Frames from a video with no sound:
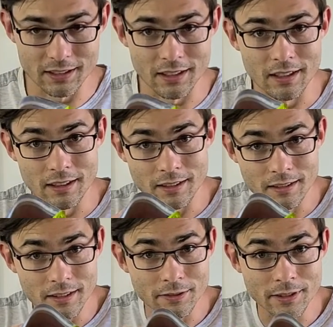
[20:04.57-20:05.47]
I don't
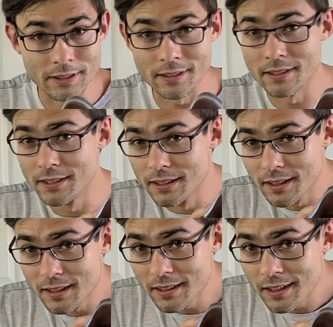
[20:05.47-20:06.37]
know if you can
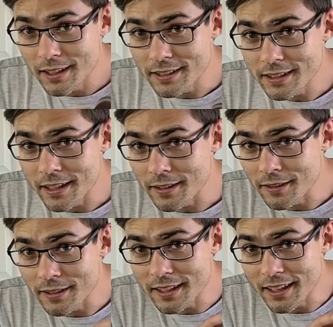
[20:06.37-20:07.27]
catch that
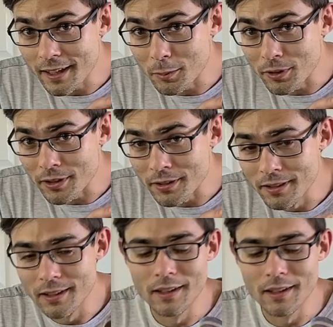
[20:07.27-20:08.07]
on camera,